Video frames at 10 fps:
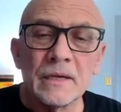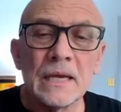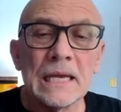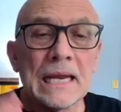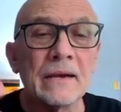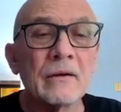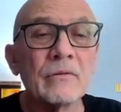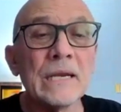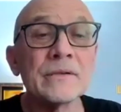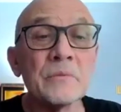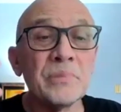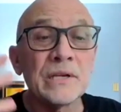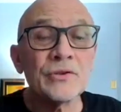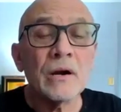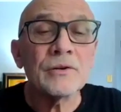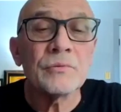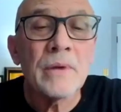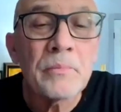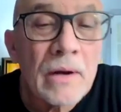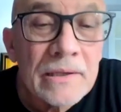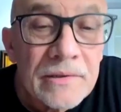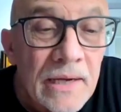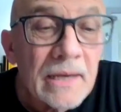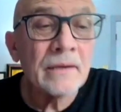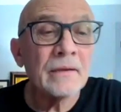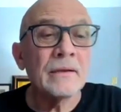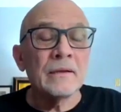And that creates a big charge. Remember, I say,